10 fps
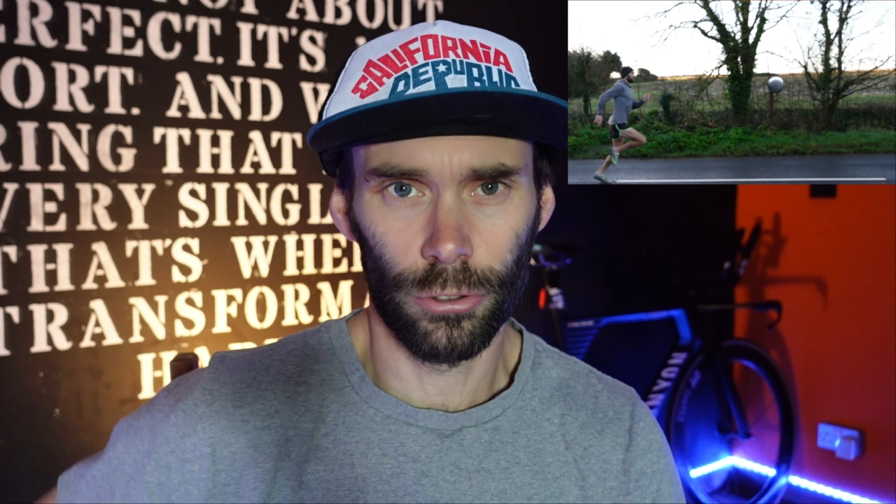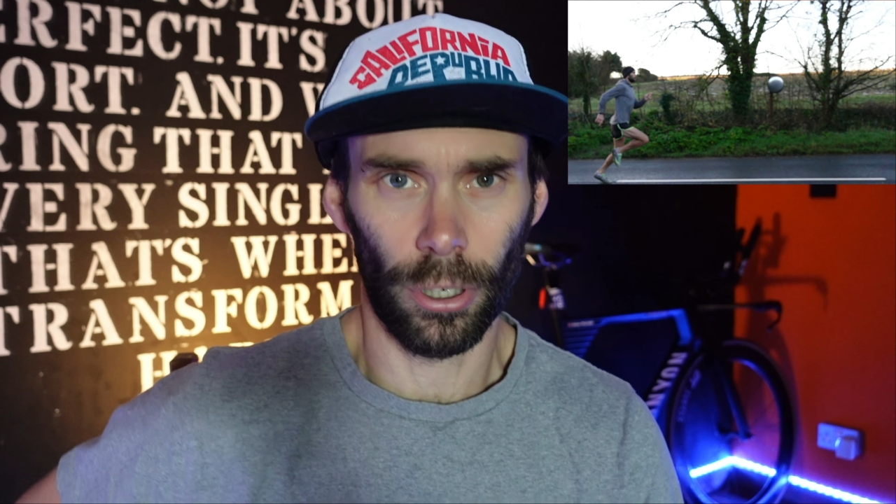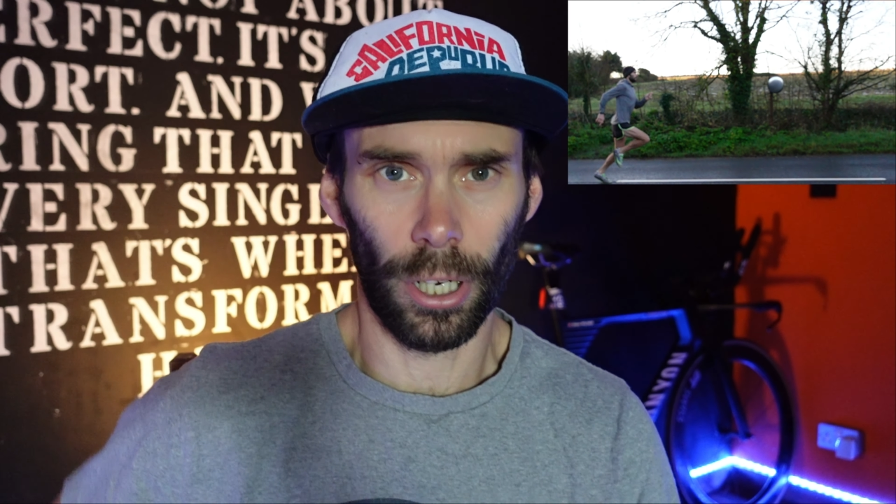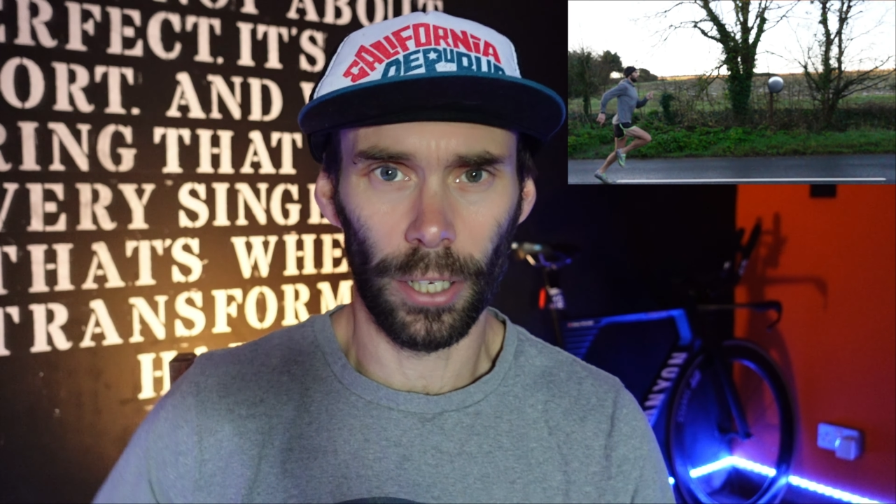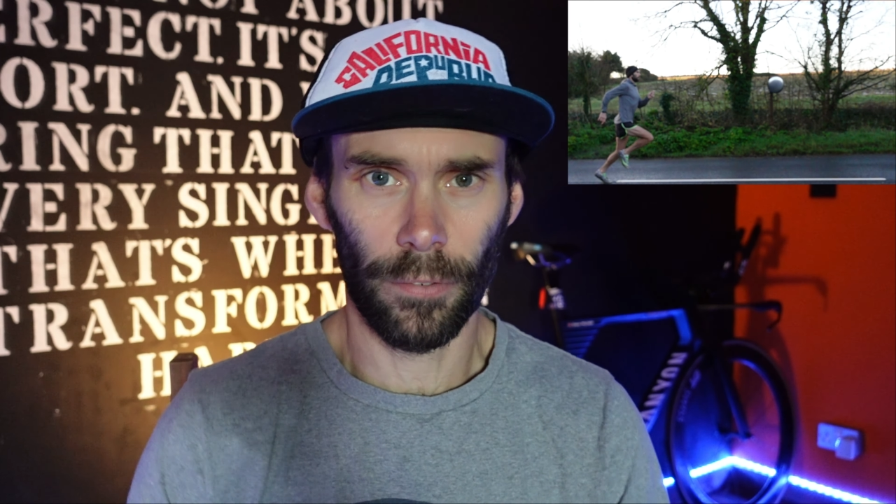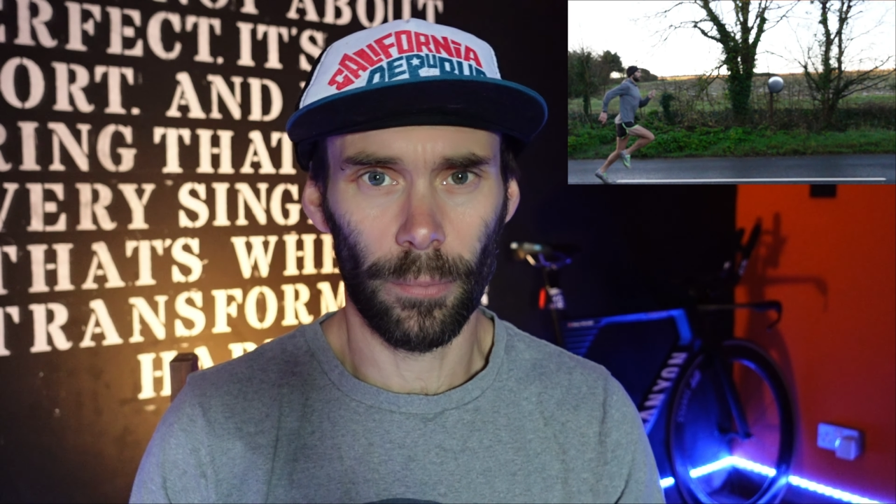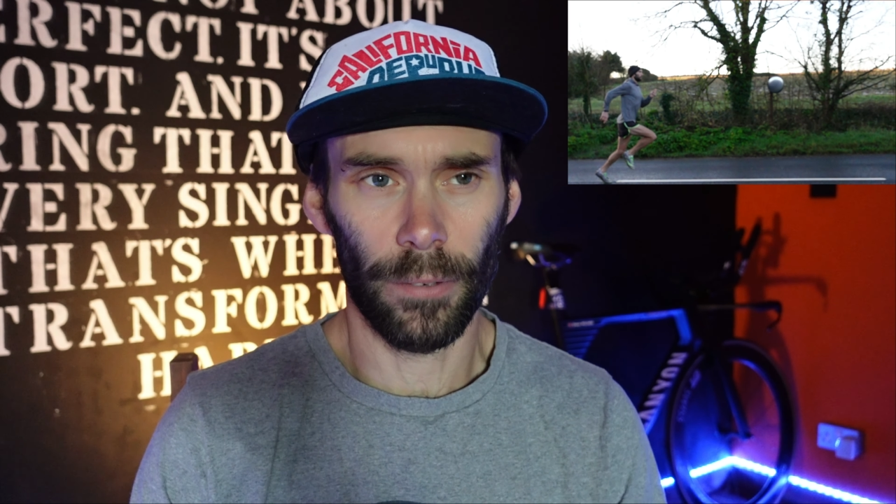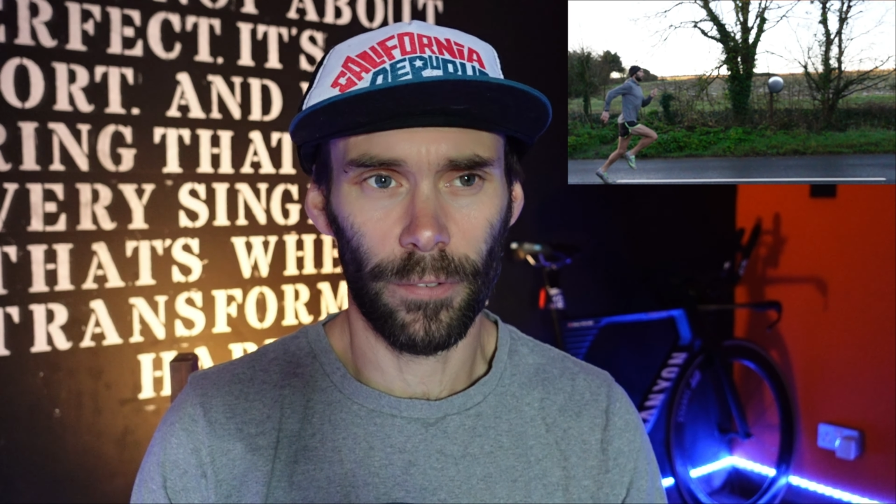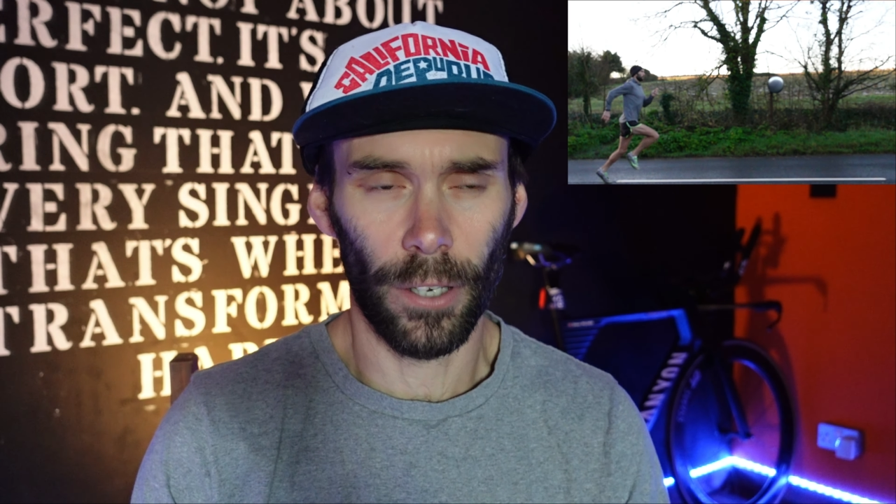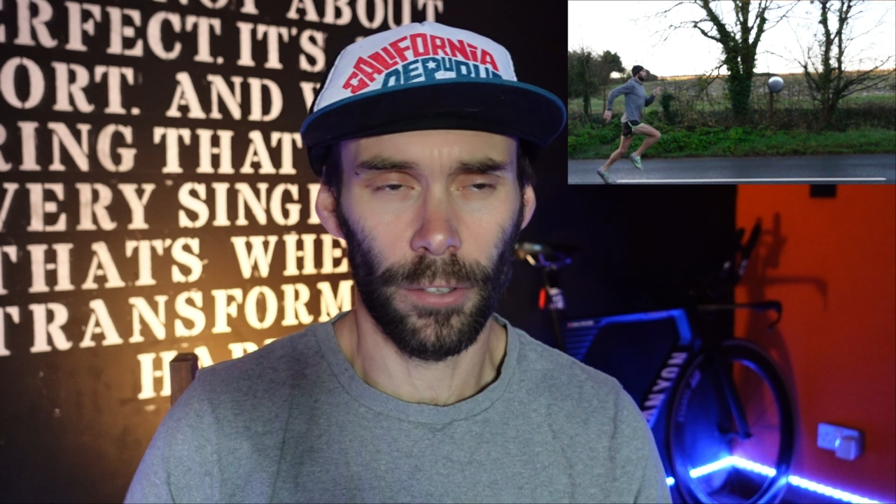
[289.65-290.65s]
drive a
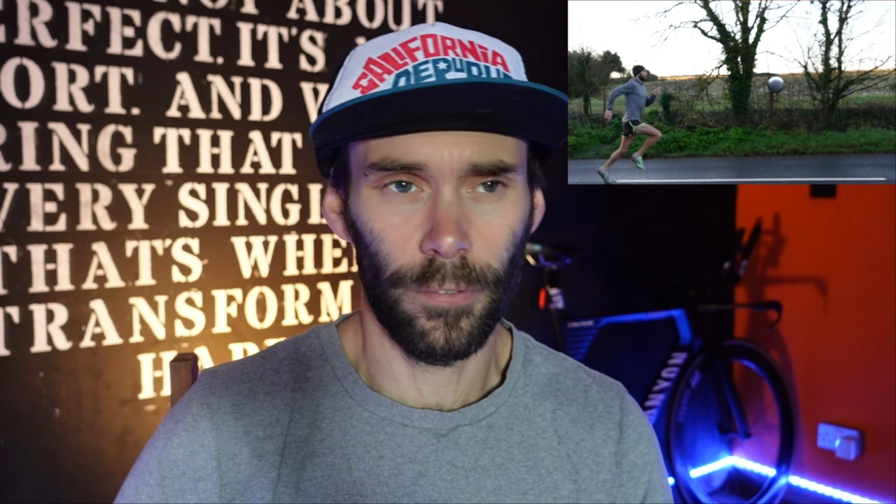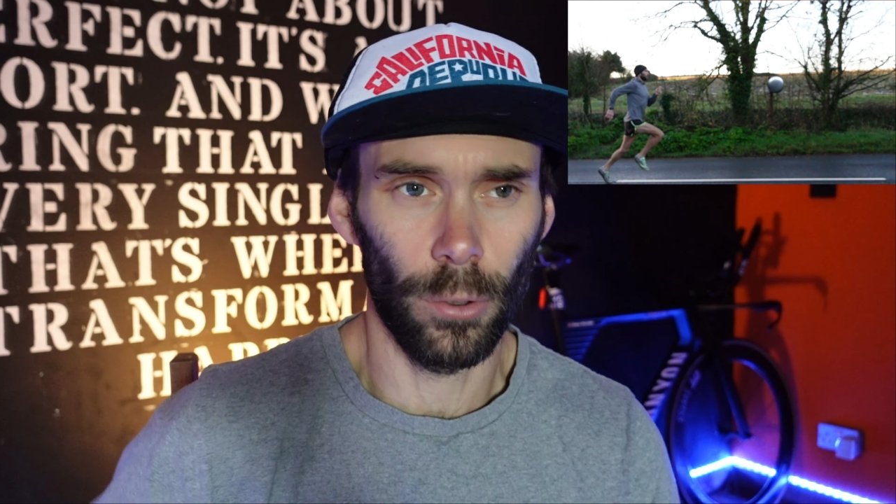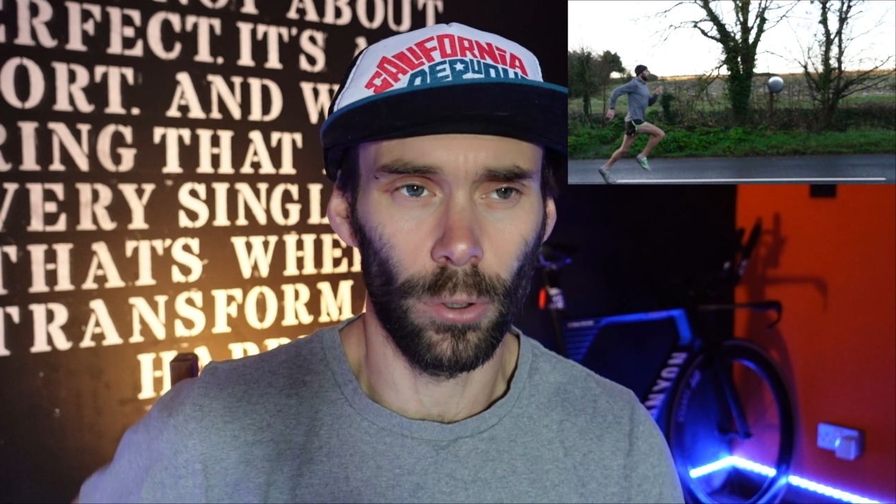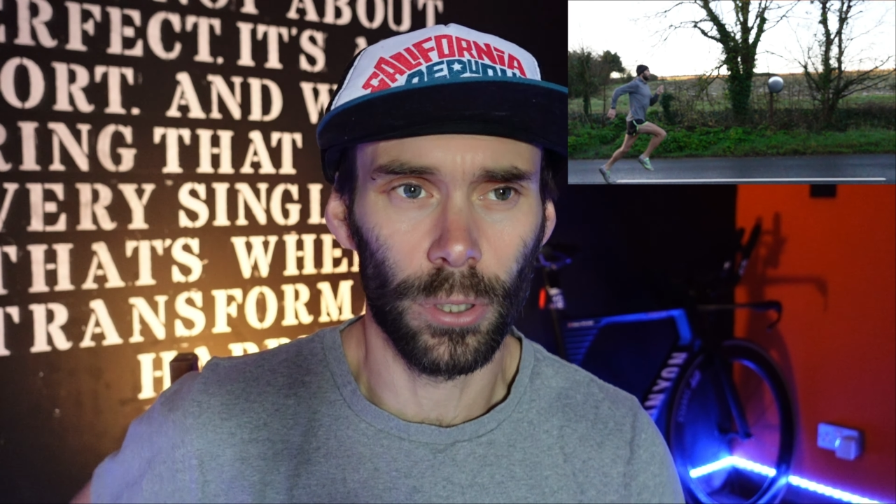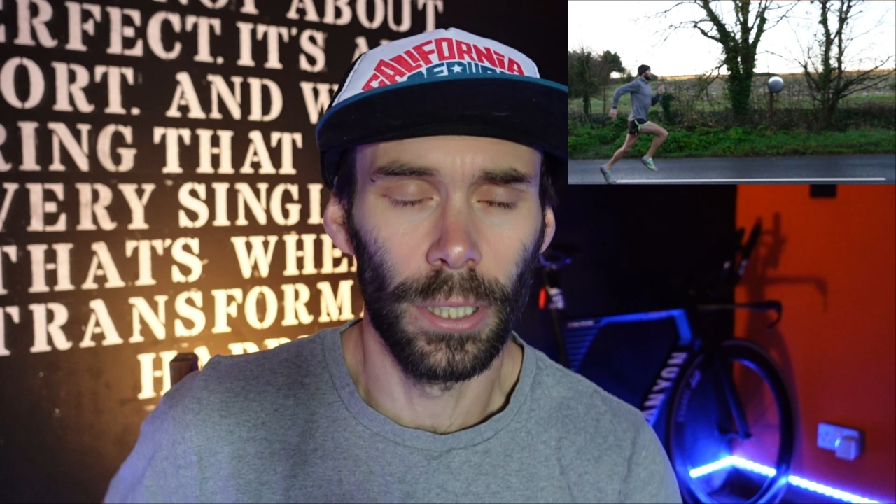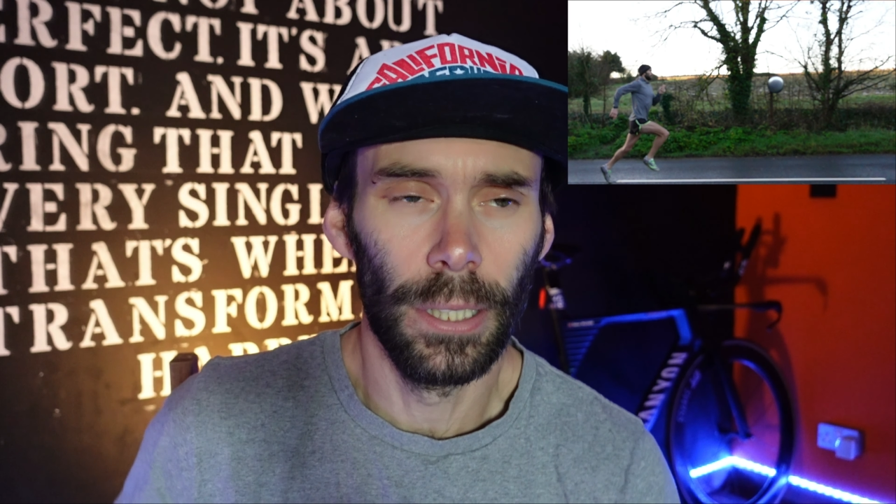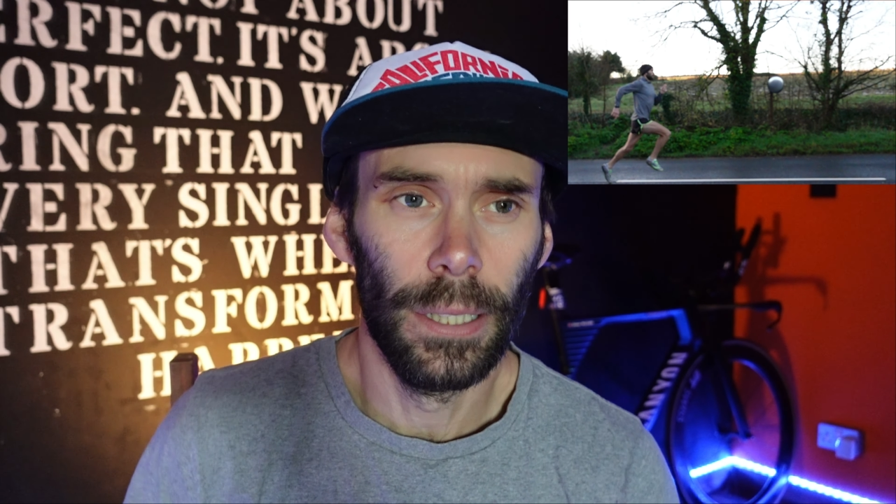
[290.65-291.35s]
bit further forward.